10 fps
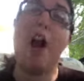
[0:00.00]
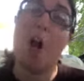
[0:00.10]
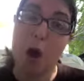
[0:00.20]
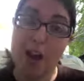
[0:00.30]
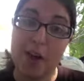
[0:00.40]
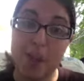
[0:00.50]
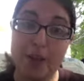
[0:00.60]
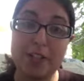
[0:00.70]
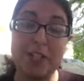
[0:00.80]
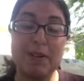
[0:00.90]
I hope we
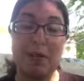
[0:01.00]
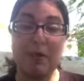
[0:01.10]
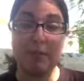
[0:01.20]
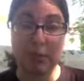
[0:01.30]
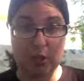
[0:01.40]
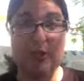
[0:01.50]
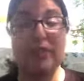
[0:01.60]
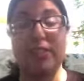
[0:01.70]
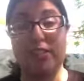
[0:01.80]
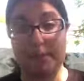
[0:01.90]
get to see more of them too in
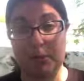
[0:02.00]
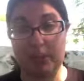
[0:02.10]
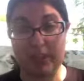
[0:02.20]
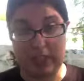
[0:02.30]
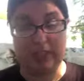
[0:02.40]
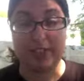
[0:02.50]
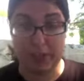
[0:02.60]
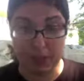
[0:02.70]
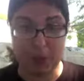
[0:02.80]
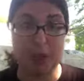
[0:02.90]
the subsequent series
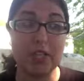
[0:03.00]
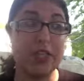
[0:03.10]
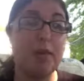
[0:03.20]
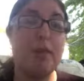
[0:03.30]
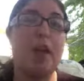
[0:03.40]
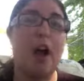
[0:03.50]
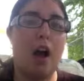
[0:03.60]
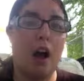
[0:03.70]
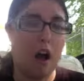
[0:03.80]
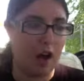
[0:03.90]
in this world.
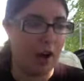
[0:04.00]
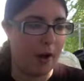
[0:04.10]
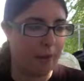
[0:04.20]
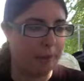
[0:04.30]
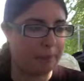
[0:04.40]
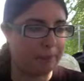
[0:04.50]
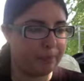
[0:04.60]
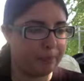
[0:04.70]
But